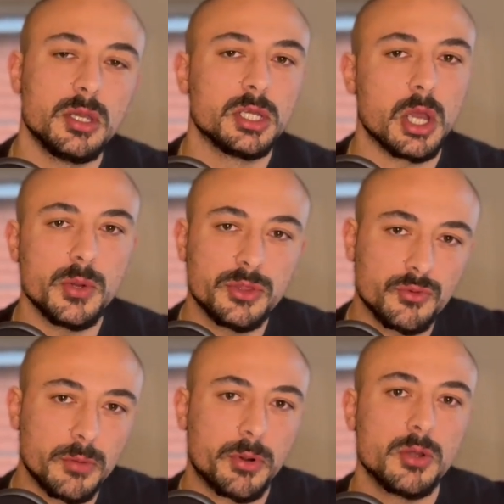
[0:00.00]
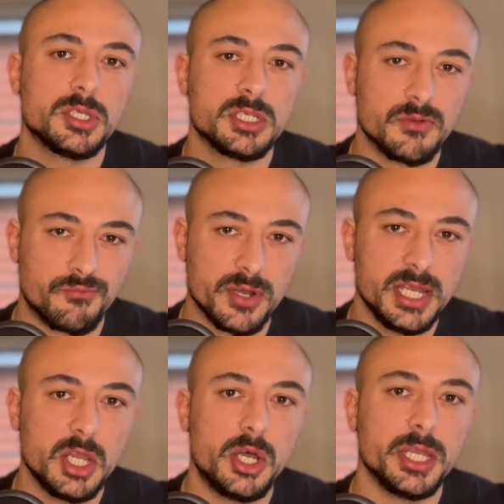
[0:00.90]
going through a process of
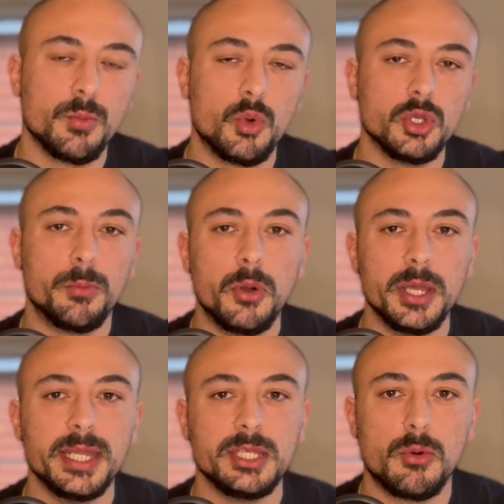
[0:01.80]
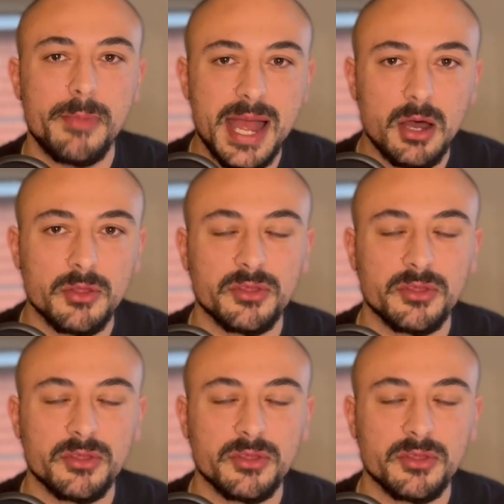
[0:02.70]
relearning what you're putting in your mouth,